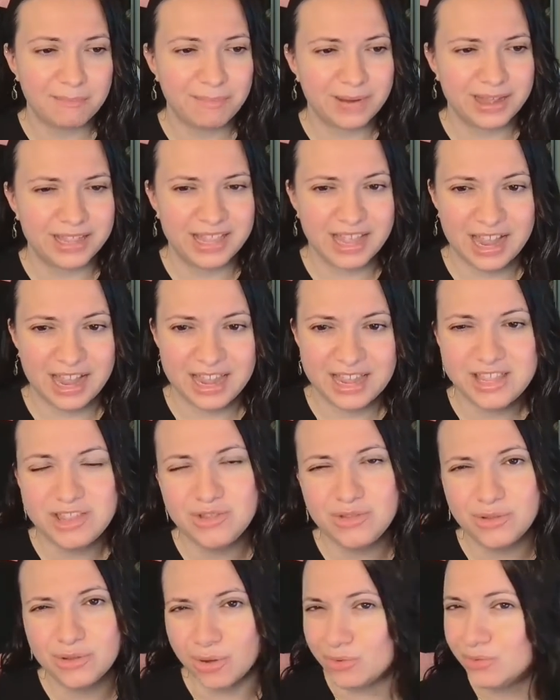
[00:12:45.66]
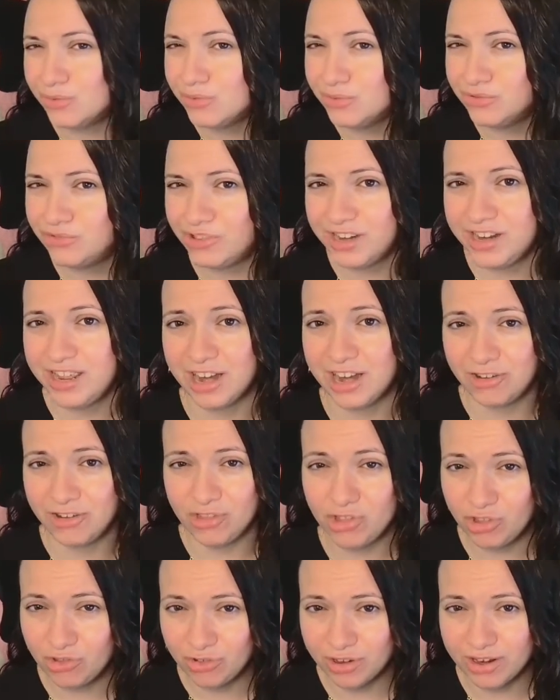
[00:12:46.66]
but I don't drink
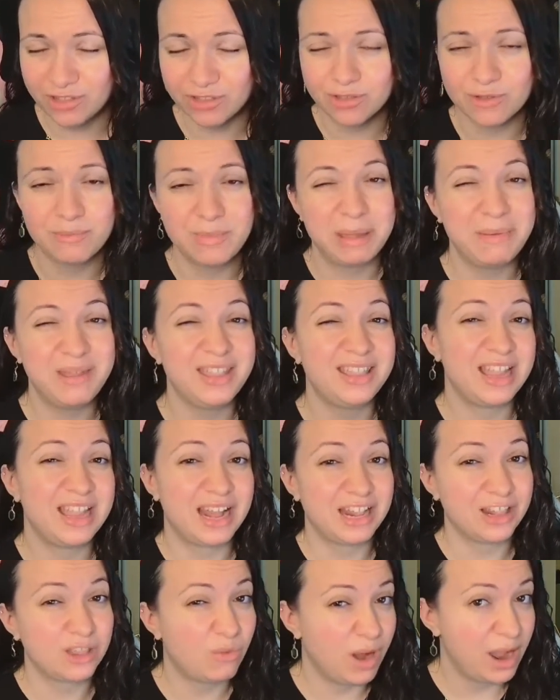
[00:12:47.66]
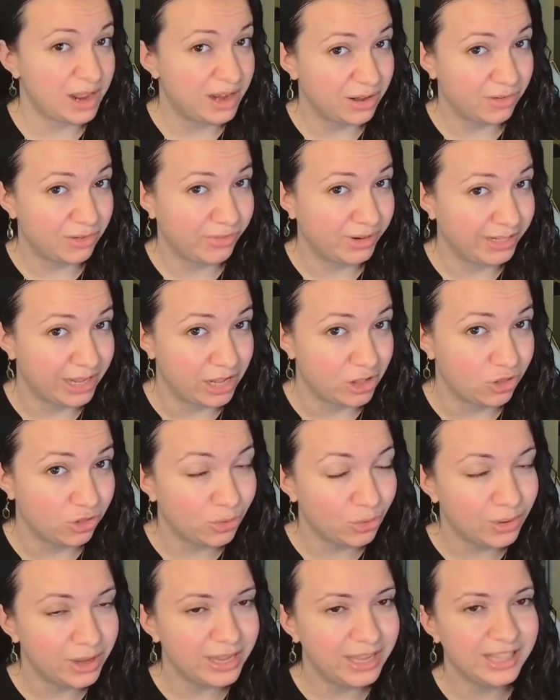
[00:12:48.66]
energy drinks, so maybe that's why I didn't really
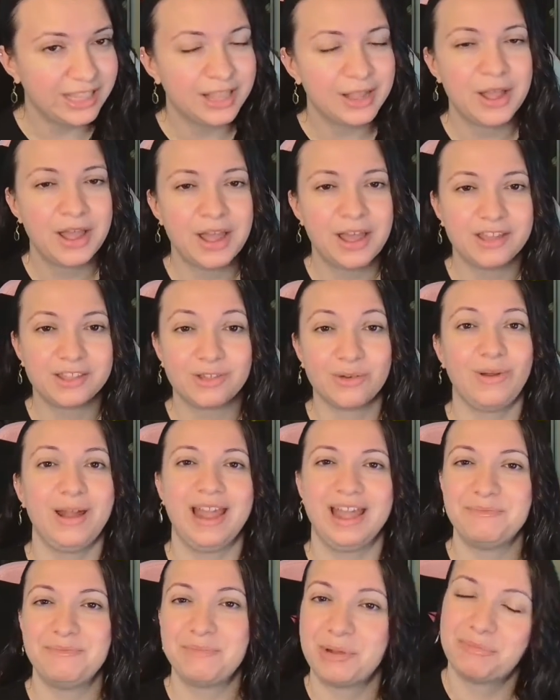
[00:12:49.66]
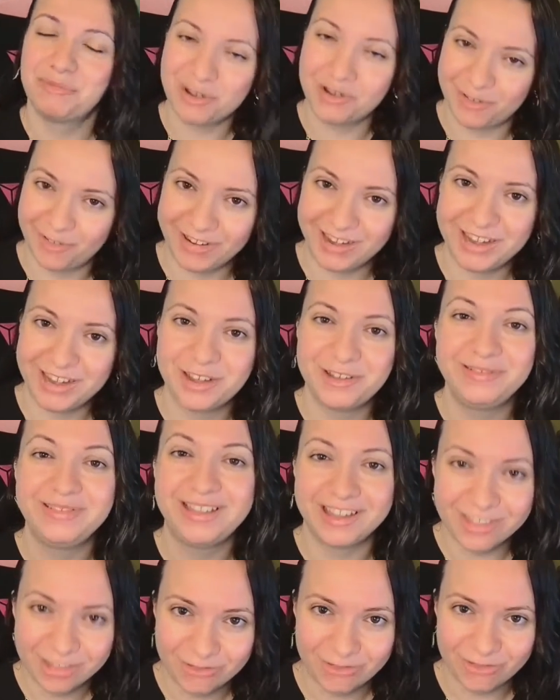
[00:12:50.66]
enjoy it. So I had my boyfriend,
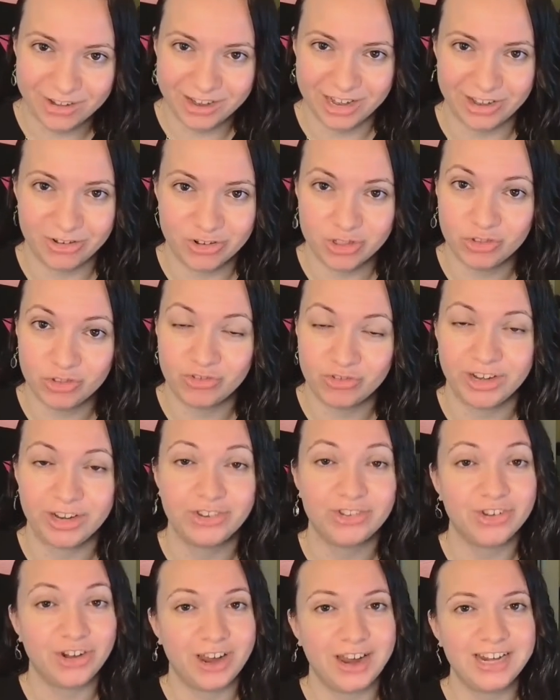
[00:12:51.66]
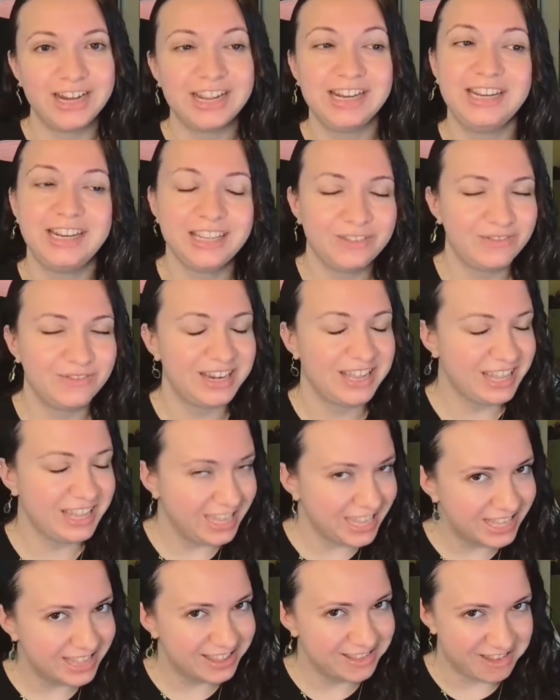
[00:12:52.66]
who does drink energy drink, try it, and even
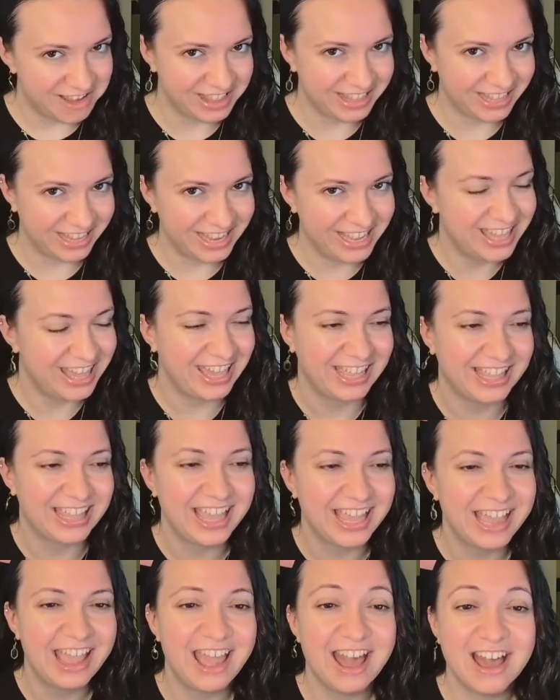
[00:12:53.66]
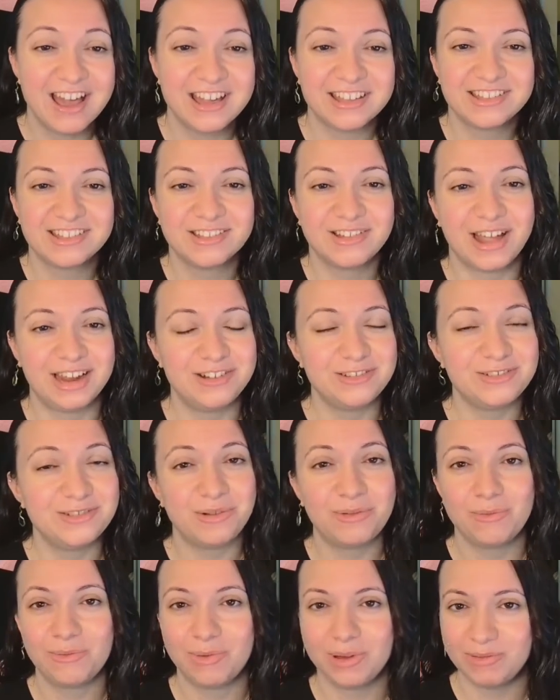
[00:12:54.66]
he did not like it. So I
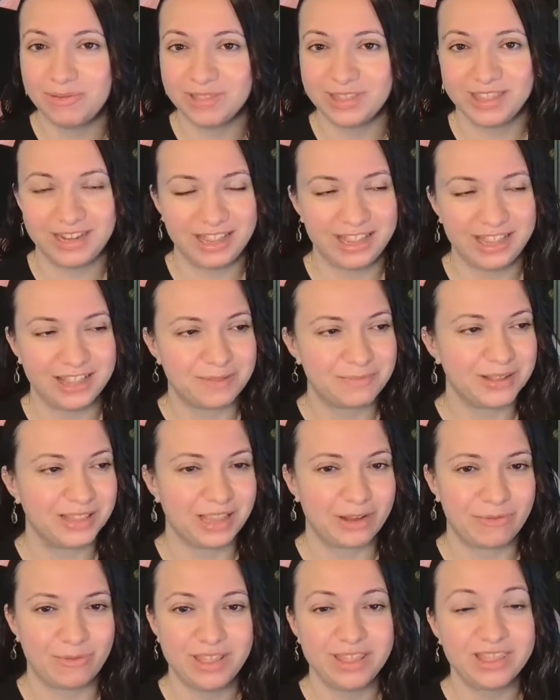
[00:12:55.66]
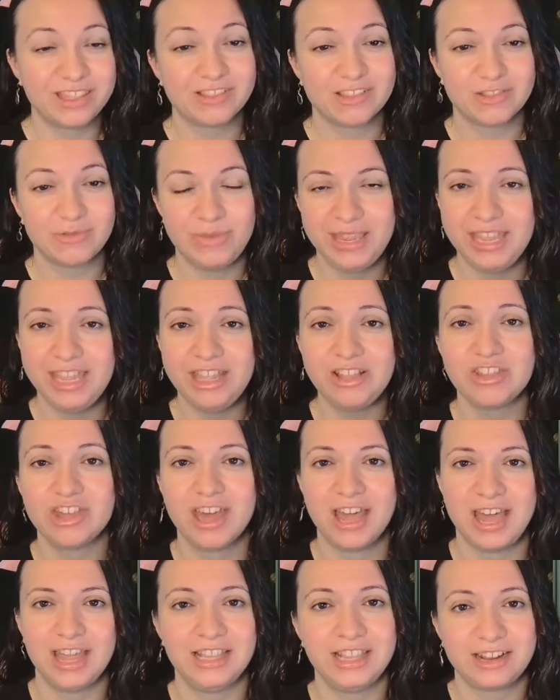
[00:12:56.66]
don't know what was in it, but like we
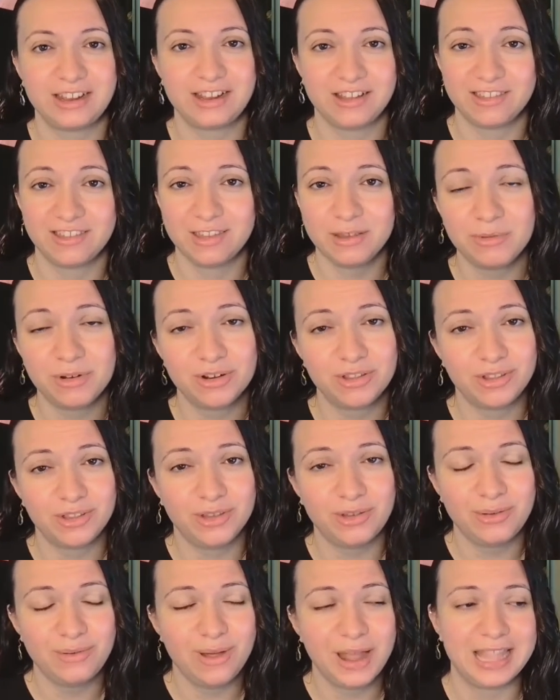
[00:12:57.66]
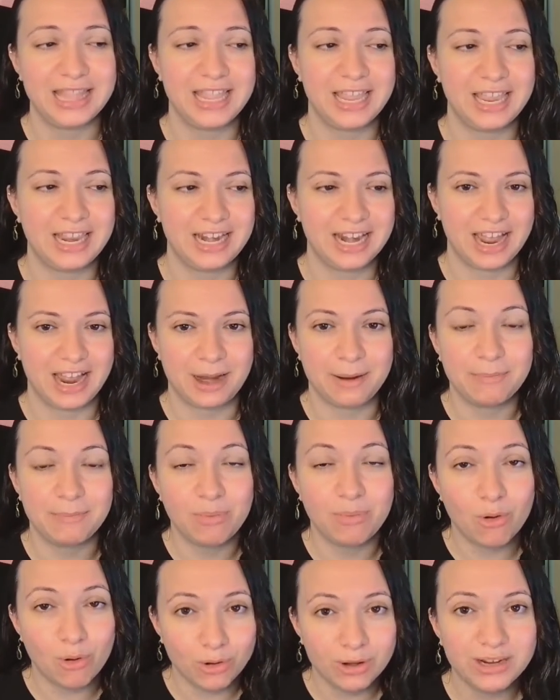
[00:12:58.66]
each had like a zip or two, and then
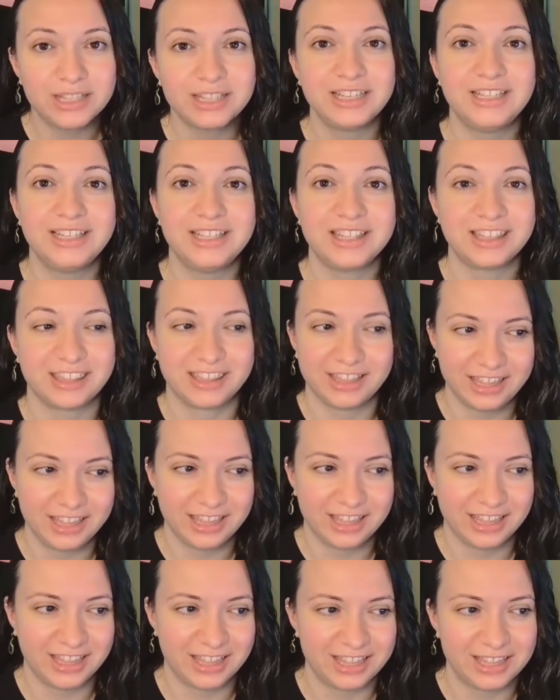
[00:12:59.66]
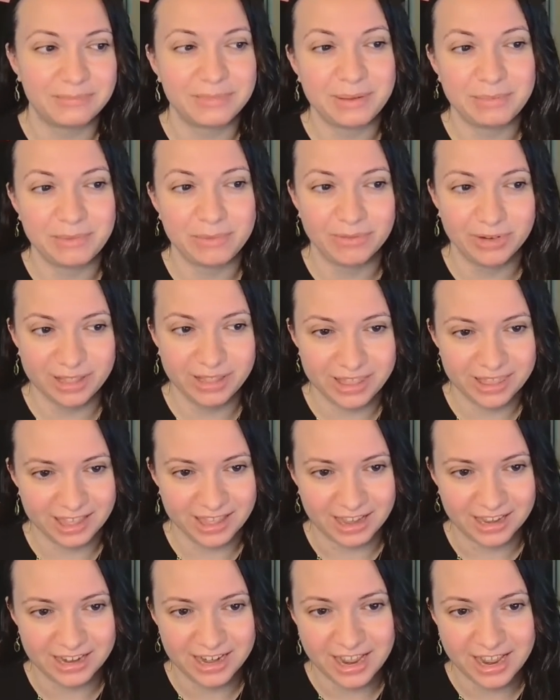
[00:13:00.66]
I poured it in the sink, and that made me really
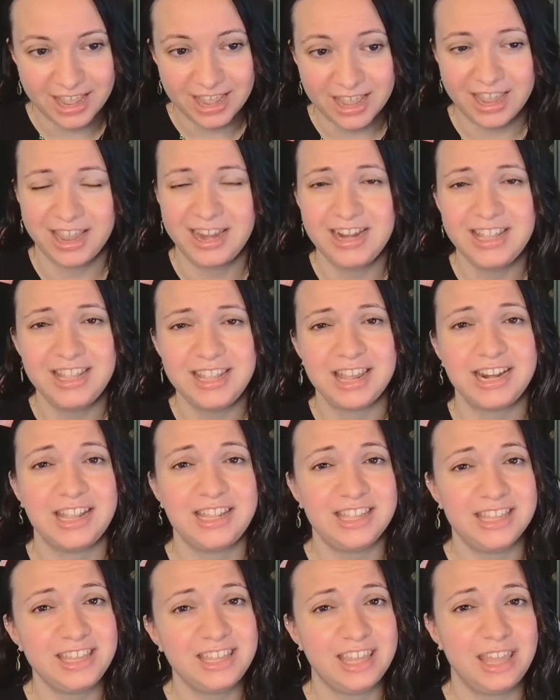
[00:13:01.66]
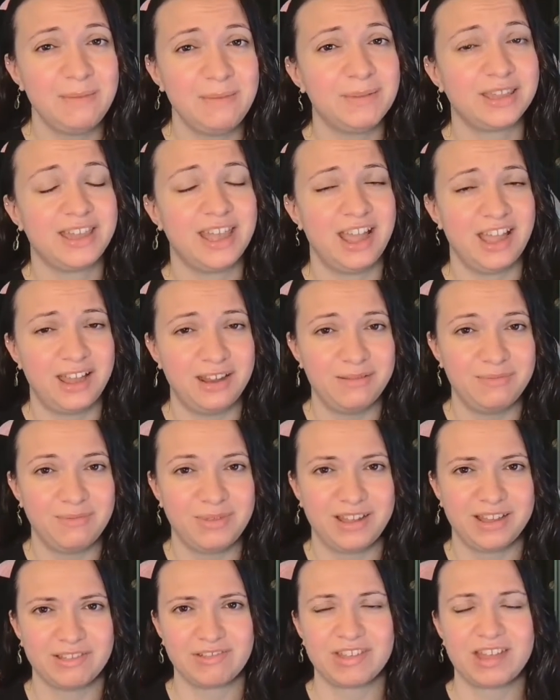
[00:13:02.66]
sad. And in the end, I didn't keep the can
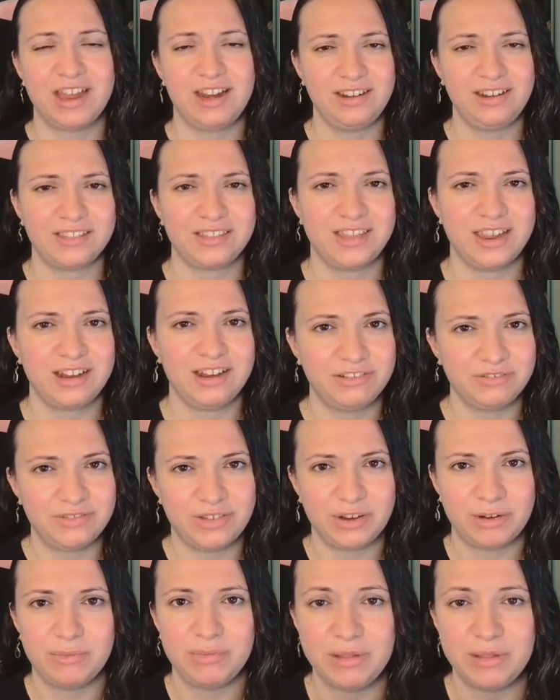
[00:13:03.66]
because I was kind of scared of there